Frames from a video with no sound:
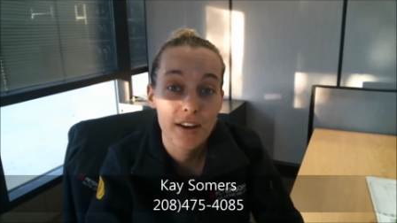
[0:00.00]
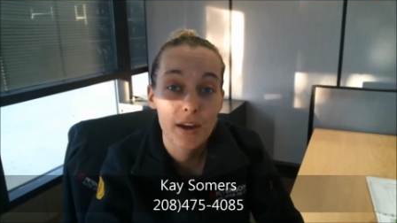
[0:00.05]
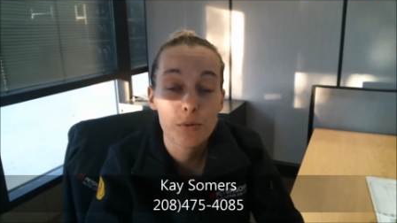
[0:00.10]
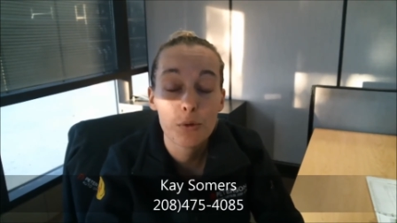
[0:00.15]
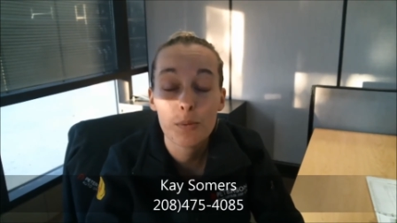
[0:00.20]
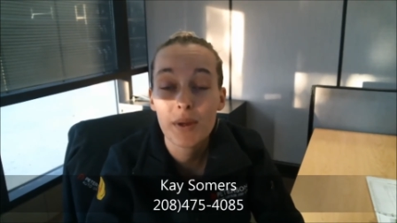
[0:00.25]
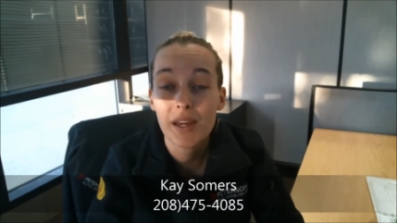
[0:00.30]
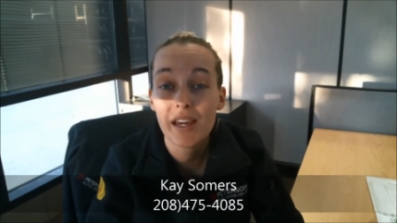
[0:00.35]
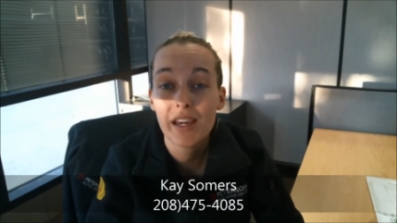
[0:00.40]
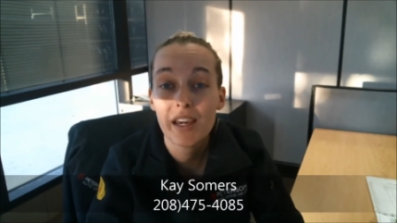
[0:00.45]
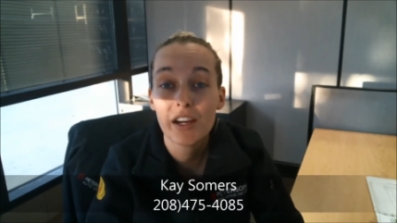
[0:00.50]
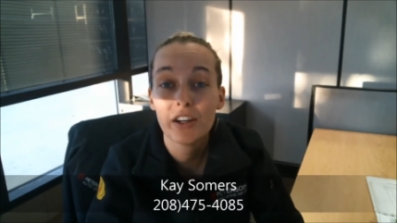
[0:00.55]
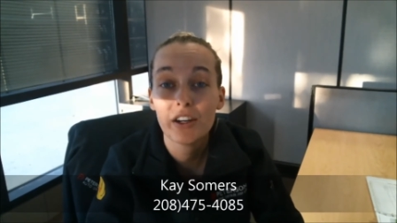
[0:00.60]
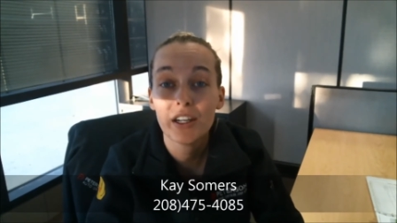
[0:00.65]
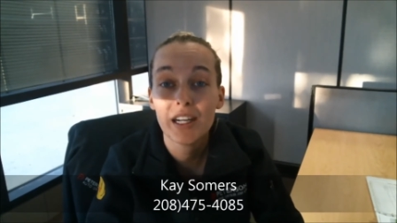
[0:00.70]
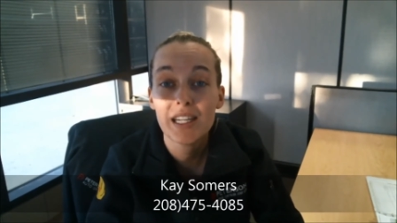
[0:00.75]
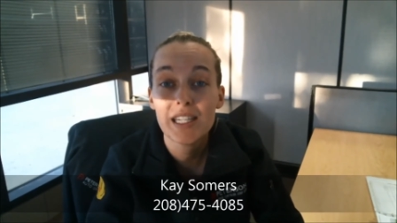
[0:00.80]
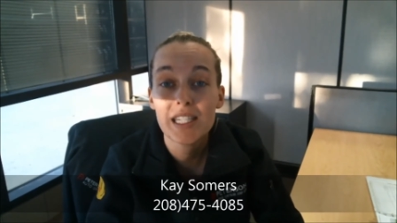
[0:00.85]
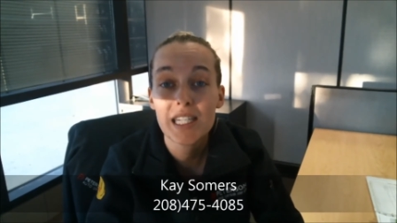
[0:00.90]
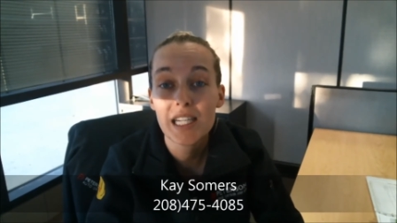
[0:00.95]
I will be here
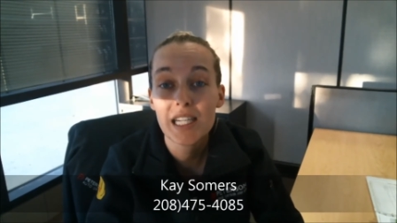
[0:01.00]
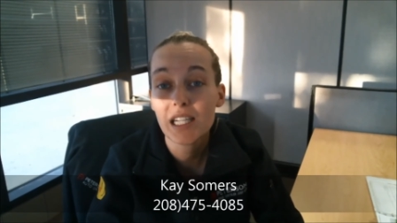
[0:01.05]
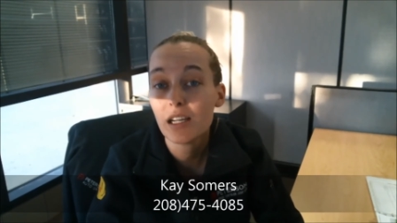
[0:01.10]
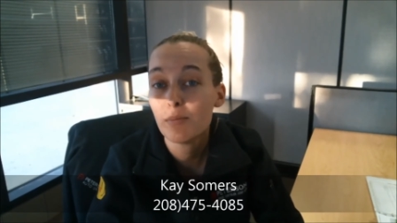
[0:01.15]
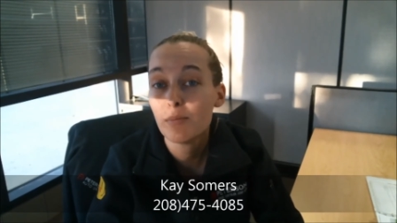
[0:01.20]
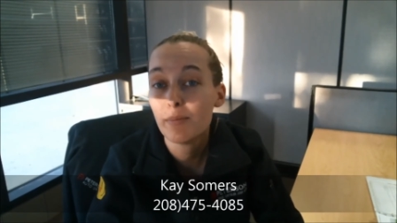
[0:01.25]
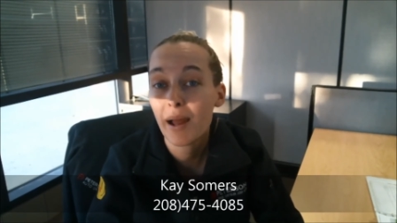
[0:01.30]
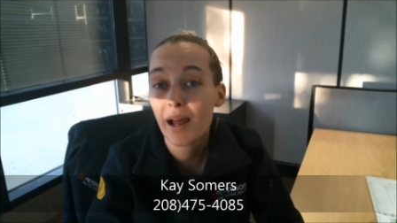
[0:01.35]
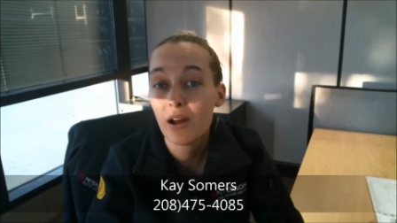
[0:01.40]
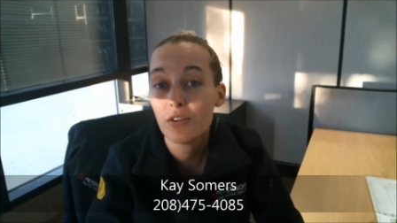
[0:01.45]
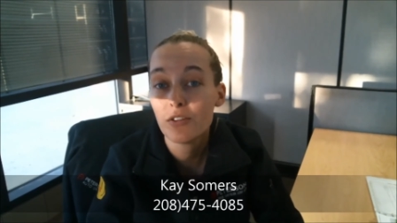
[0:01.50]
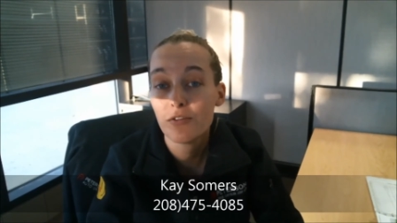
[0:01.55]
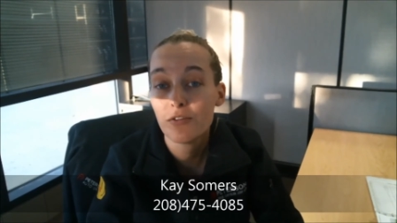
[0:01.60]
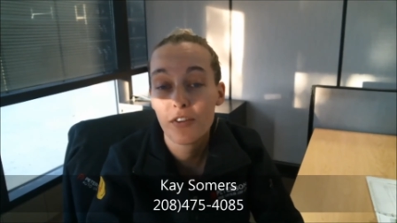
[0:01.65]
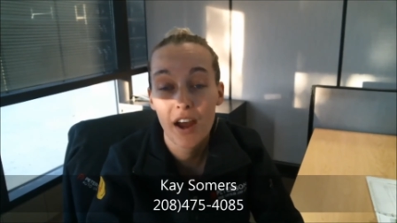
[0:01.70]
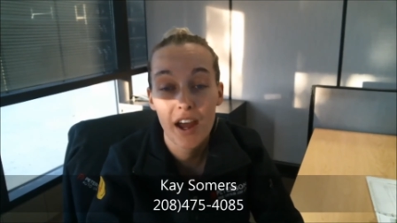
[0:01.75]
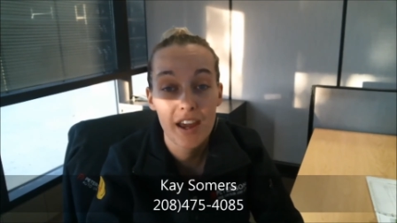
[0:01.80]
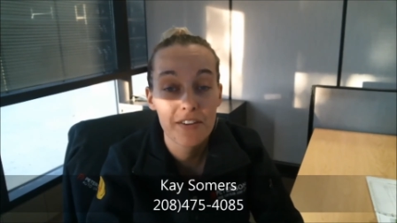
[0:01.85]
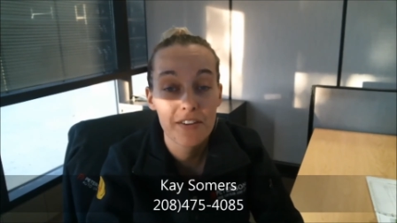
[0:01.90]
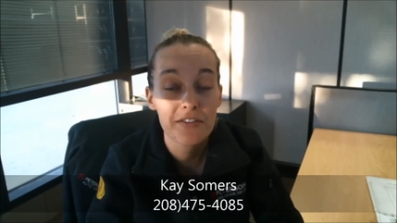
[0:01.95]
until about
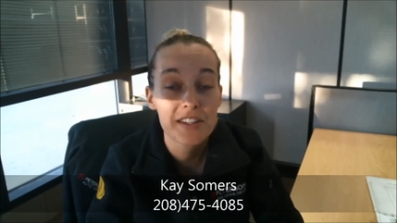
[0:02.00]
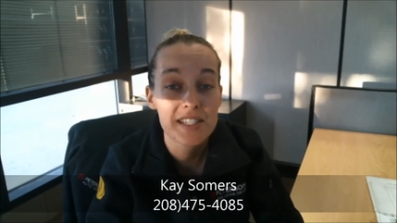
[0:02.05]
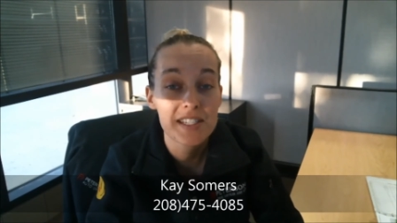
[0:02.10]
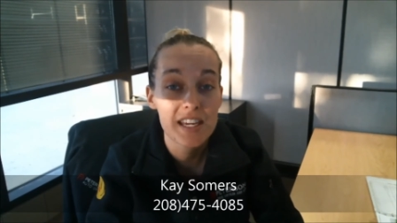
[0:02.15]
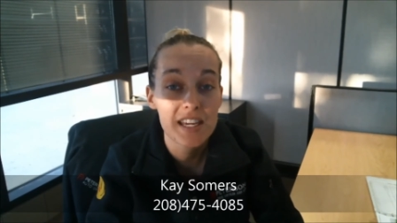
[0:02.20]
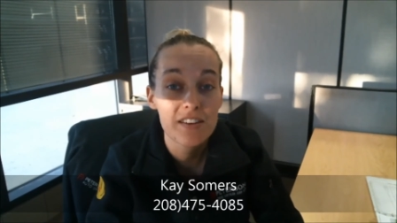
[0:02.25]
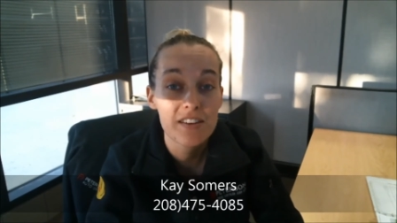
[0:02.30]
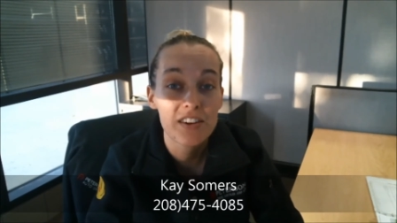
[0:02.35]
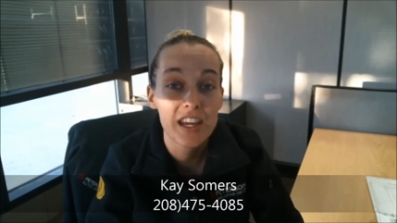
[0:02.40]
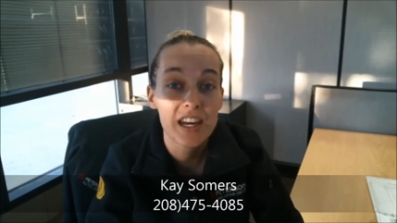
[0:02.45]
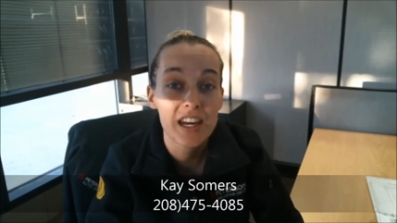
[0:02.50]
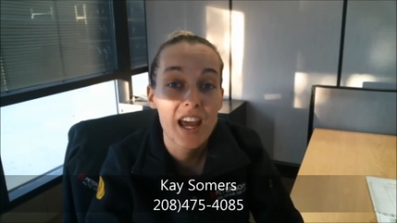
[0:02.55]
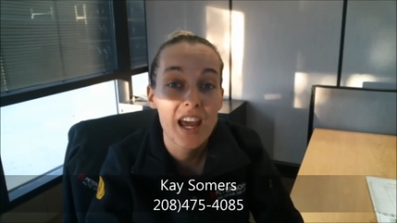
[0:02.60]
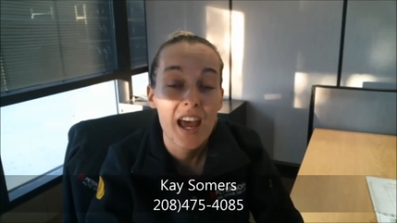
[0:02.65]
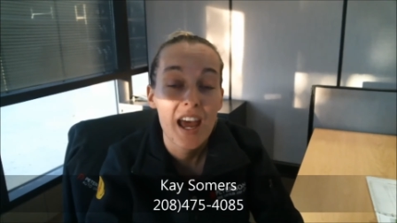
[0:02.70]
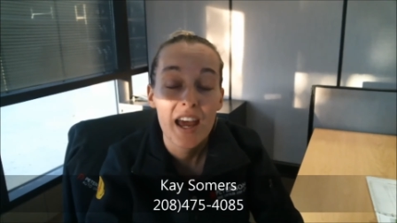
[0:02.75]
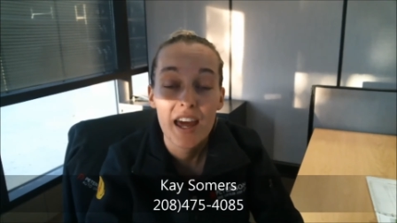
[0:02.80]
5 this evening,